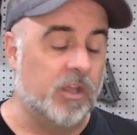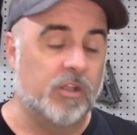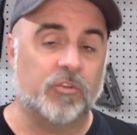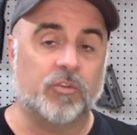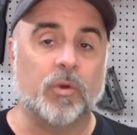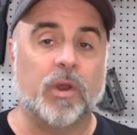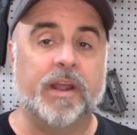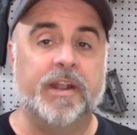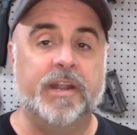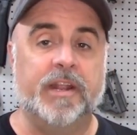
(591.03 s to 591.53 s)

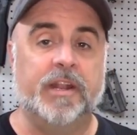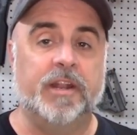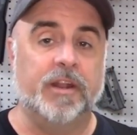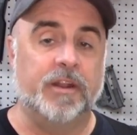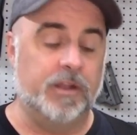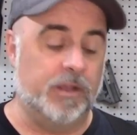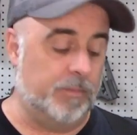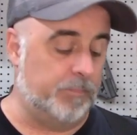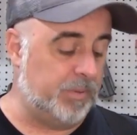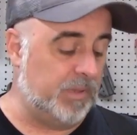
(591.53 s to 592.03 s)
So I
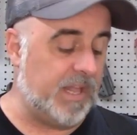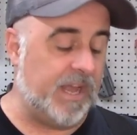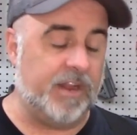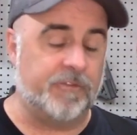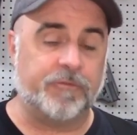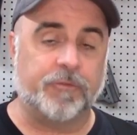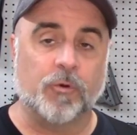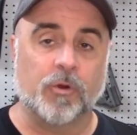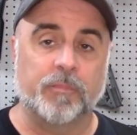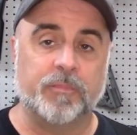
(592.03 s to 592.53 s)
needed a
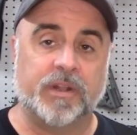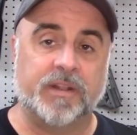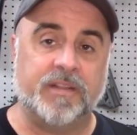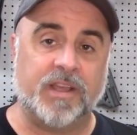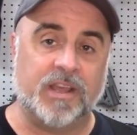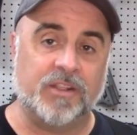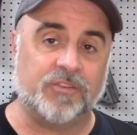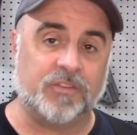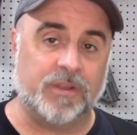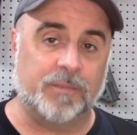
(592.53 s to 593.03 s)
platform to
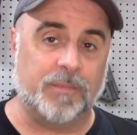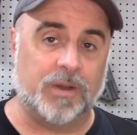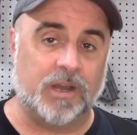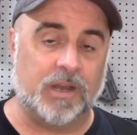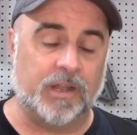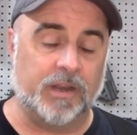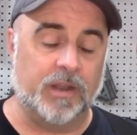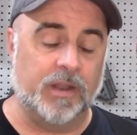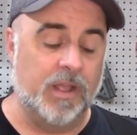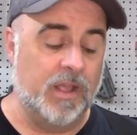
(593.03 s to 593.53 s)
test them
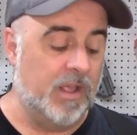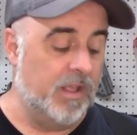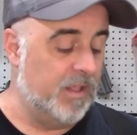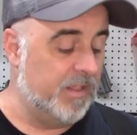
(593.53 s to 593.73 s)
on